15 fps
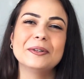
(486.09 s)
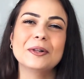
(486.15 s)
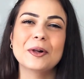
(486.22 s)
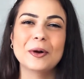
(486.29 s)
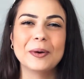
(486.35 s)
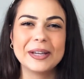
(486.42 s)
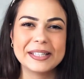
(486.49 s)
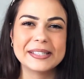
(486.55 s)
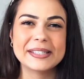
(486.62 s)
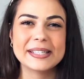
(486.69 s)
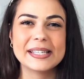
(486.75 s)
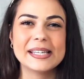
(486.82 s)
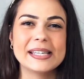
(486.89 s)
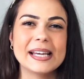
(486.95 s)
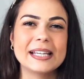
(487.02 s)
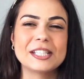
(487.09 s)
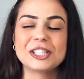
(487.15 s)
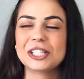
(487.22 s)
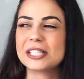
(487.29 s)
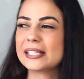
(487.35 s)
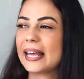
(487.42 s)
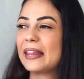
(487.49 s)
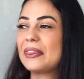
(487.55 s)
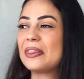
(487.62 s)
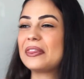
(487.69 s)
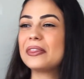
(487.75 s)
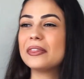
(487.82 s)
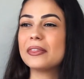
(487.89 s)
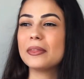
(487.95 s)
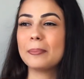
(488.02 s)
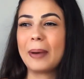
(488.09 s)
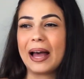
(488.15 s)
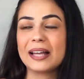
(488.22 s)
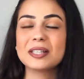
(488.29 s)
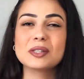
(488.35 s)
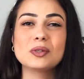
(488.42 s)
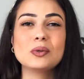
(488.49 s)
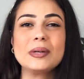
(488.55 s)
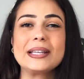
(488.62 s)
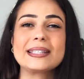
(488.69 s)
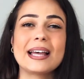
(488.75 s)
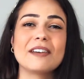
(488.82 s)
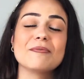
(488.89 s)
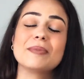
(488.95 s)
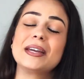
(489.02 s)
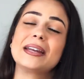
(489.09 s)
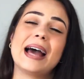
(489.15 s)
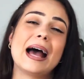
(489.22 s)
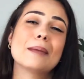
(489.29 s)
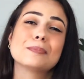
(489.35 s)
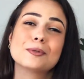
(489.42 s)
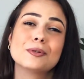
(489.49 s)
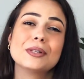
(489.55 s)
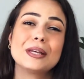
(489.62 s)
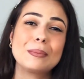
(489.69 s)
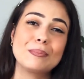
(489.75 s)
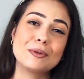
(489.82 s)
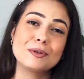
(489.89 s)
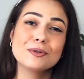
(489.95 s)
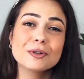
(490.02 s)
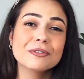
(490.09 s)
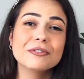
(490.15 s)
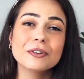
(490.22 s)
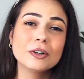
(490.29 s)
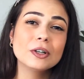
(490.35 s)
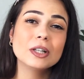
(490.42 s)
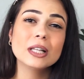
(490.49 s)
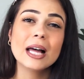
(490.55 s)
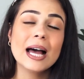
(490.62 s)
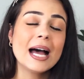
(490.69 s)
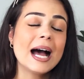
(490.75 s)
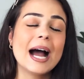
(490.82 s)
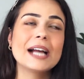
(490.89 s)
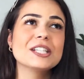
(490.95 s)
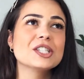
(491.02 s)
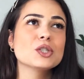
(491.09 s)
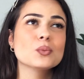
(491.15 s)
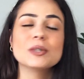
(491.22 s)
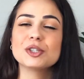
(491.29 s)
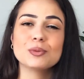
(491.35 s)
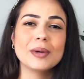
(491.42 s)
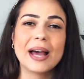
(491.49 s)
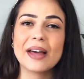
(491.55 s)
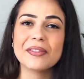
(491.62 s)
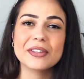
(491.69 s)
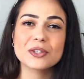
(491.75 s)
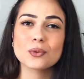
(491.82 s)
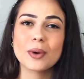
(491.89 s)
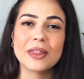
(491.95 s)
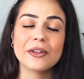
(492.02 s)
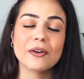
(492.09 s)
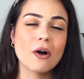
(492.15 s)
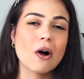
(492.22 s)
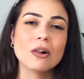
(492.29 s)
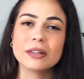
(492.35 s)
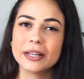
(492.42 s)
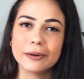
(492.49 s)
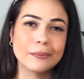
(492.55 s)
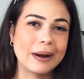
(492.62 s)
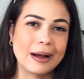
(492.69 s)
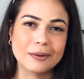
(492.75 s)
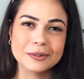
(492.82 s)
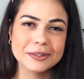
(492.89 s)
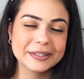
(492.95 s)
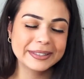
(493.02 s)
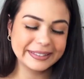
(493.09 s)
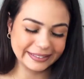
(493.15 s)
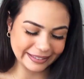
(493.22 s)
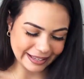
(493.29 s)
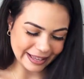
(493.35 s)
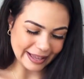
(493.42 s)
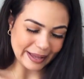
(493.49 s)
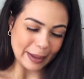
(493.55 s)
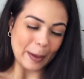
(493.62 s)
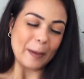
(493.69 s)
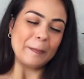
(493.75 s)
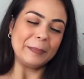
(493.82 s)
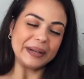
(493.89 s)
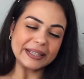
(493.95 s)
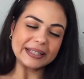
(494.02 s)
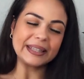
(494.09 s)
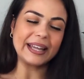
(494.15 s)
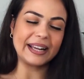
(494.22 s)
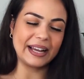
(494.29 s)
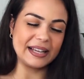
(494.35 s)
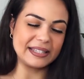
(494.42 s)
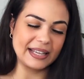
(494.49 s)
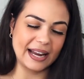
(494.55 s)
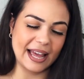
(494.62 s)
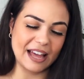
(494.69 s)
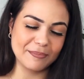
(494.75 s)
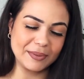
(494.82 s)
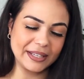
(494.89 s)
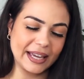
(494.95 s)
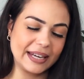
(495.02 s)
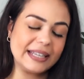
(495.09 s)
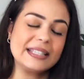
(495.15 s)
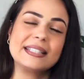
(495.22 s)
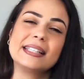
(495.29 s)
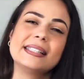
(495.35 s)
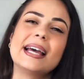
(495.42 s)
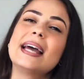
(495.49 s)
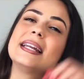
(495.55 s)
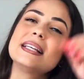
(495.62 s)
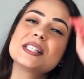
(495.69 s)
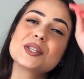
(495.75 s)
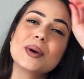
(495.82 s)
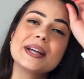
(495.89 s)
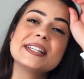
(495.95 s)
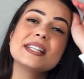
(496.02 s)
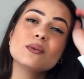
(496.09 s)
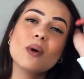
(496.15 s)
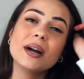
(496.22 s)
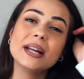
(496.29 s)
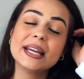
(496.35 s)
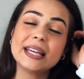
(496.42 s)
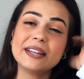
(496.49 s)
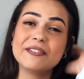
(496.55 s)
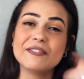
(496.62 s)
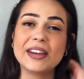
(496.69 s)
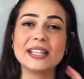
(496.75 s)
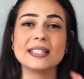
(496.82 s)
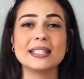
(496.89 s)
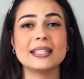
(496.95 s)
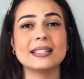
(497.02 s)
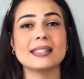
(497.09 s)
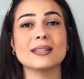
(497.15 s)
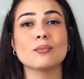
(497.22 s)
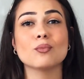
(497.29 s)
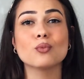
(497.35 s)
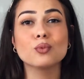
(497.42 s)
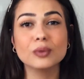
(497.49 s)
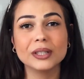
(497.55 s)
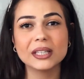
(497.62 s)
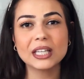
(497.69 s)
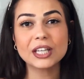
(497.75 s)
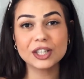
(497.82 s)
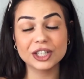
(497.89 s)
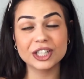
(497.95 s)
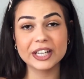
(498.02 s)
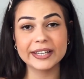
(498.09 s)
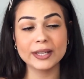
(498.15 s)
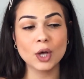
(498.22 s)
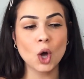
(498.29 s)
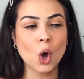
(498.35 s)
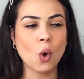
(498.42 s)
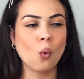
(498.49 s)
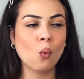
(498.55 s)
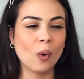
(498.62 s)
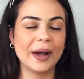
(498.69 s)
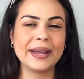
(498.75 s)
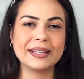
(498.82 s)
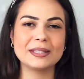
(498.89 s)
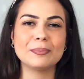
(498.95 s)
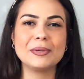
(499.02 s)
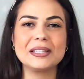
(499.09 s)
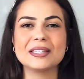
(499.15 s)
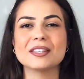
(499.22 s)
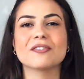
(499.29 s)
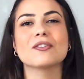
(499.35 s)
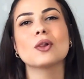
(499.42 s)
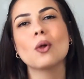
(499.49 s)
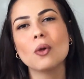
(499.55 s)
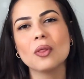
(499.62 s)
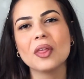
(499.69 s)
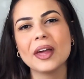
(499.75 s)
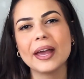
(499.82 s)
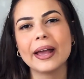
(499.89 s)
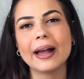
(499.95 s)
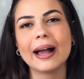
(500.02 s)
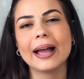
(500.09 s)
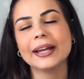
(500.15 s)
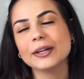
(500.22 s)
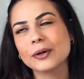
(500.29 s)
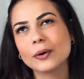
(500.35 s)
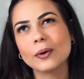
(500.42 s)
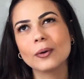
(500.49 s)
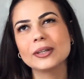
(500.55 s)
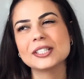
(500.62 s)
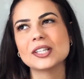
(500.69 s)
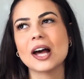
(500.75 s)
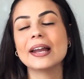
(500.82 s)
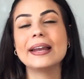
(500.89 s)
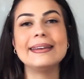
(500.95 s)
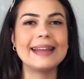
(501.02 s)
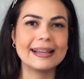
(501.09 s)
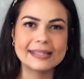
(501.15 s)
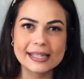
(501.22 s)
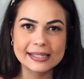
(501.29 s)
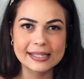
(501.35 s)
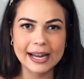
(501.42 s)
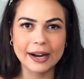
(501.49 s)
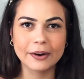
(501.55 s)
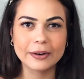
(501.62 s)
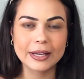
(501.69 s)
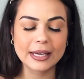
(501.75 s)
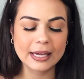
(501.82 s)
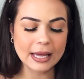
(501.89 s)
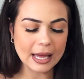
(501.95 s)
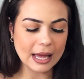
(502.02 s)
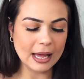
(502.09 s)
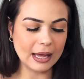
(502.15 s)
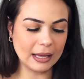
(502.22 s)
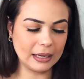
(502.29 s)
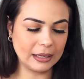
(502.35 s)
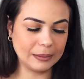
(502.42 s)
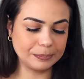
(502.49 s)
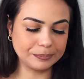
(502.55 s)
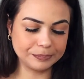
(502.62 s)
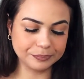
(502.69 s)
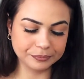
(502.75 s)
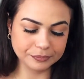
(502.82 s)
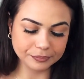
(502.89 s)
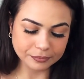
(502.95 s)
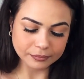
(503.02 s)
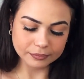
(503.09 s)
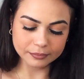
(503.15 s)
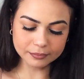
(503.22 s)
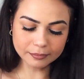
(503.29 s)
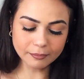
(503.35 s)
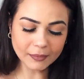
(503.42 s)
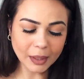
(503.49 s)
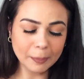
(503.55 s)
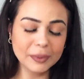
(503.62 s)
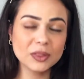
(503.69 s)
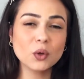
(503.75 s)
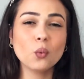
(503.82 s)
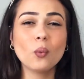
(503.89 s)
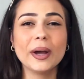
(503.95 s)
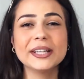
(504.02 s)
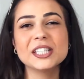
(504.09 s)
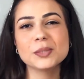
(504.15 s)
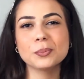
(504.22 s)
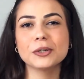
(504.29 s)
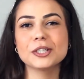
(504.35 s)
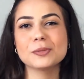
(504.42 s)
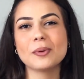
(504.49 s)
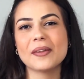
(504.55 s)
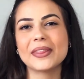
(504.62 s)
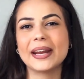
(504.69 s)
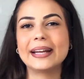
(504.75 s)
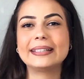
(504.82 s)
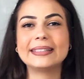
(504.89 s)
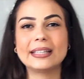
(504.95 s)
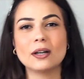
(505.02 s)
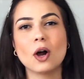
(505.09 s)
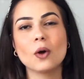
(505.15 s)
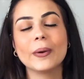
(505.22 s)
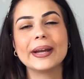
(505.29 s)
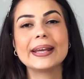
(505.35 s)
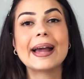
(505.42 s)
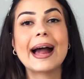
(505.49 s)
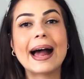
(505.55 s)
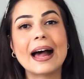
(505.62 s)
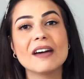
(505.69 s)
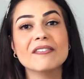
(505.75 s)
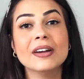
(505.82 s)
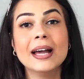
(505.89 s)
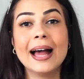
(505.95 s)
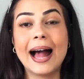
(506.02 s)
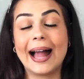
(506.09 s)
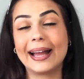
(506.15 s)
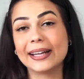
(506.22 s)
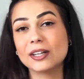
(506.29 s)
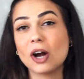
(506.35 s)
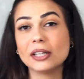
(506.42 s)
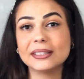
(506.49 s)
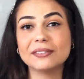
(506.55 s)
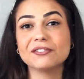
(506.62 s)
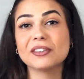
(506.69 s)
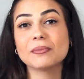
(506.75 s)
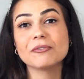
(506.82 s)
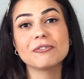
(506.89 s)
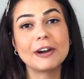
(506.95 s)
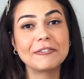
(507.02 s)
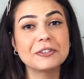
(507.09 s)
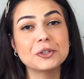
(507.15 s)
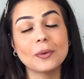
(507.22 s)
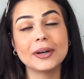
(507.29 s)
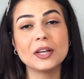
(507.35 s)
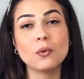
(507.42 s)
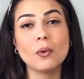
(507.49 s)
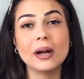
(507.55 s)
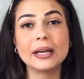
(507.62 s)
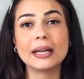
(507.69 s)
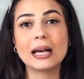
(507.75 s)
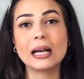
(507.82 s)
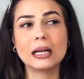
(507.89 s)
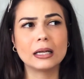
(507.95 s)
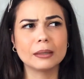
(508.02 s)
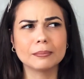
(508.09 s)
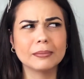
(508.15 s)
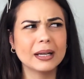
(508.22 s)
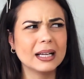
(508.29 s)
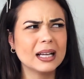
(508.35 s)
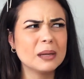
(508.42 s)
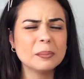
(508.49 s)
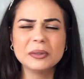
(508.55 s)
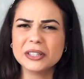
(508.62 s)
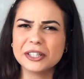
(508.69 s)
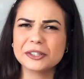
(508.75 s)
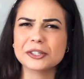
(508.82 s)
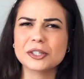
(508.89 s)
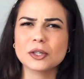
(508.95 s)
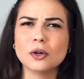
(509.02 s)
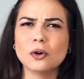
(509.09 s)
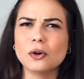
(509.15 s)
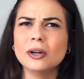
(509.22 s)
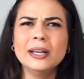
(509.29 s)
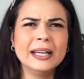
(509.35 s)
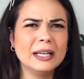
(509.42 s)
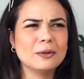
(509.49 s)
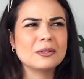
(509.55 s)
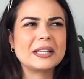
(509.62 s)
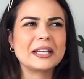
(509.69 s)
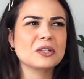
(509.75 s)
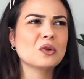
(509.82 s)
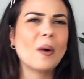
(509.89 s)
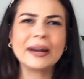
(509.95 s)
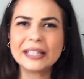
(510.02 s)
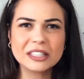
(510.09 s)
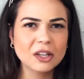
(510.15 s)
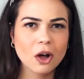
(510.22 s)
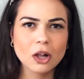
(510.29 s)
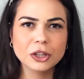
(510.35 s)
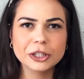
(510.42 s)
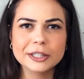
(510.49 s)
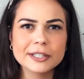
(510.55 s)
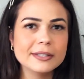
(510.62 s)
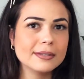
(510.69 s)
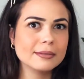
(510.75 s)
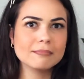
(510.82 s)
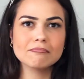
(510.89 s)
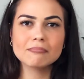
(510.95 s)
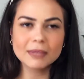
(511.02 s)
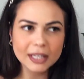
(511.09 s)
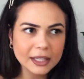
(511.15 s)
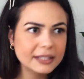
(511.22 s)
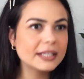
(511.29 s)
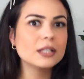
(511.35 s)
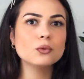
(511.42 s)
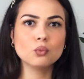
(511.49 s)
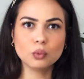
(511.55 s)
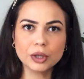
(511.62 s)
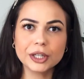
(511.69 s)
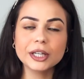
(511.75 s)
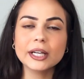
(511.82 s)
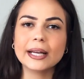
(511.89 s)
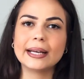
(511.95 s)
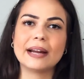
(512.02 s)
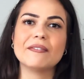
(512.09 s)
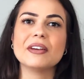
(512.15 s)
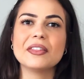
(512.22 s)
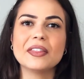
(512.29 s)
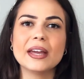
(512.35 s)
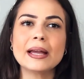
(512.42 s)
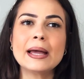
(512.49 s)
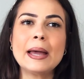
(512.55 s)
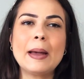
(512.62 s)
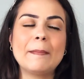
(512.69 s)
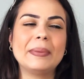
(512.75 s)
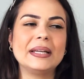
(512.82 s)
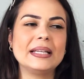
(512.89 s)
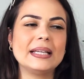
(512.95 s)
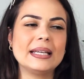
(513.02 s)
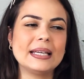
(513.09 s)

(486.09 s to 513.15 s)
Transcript: crazy. It's just, and the past 2 weeks have been absolutely beautiful. I just wish we had this weather all year round. But like I said, I have been getting into tennis, so I did want to invest in some really good white pieces of clothing. I know it's not necessary, but the white sports bra that I did already have, I had gotten from Forever 21 a couple years ago. It was like $20. It did work and everything, but